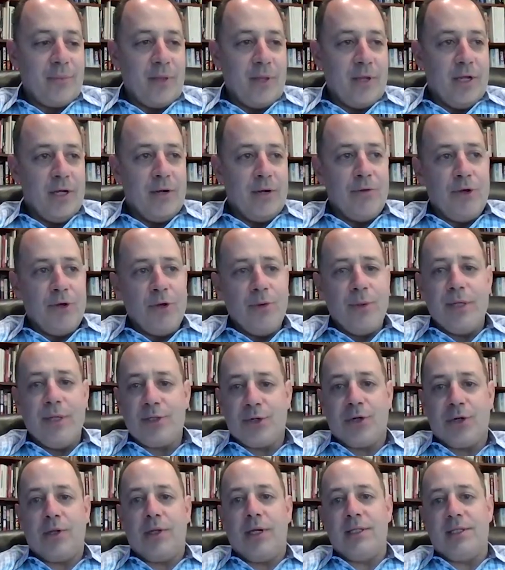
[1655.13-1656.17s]
new
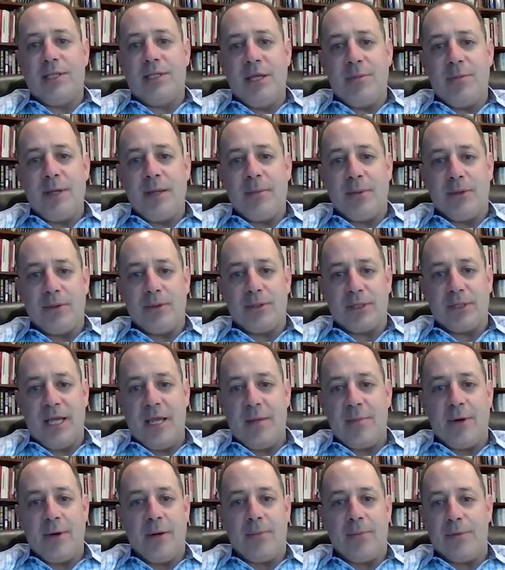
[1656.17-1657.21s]
internal IT people to
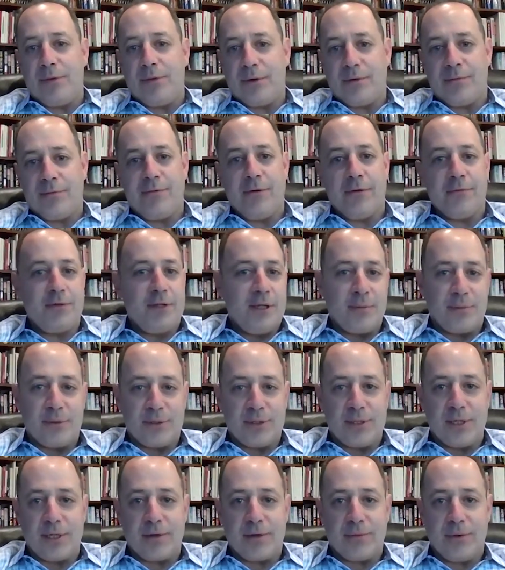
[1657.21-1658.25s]
keep up with your
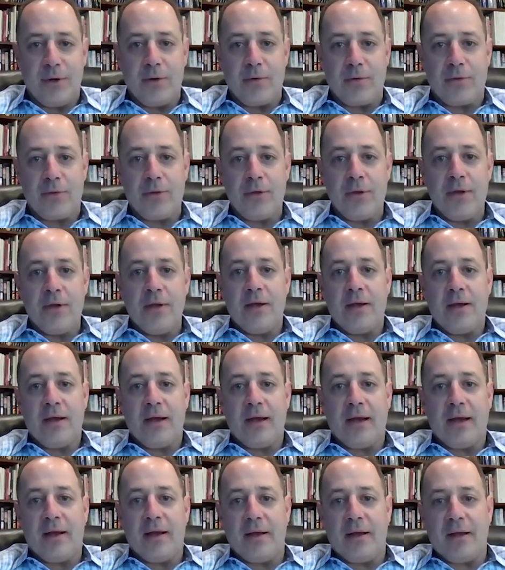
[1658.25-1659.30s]
15% growth,
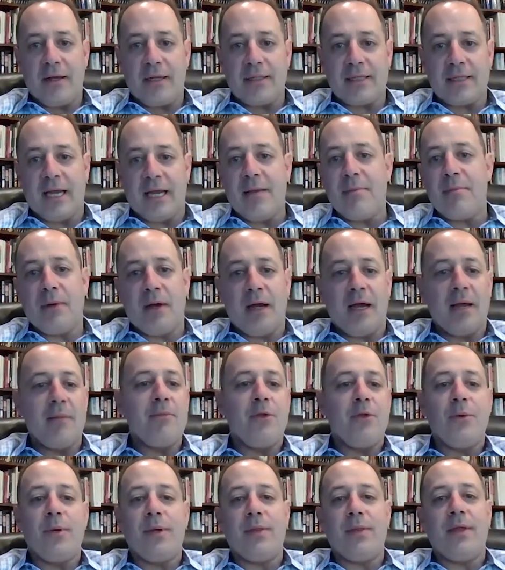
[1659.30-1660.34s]
because I'm
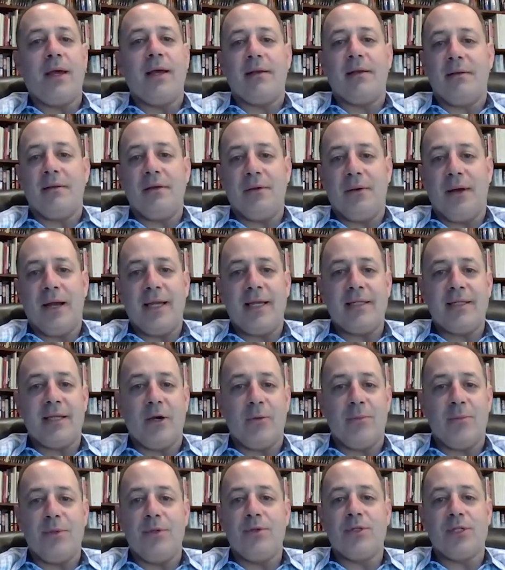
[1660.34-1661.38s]
doing that. I can
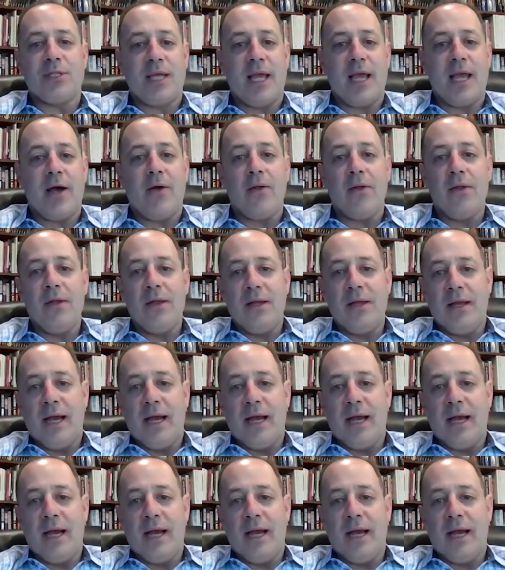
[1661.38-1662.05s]
help you scale.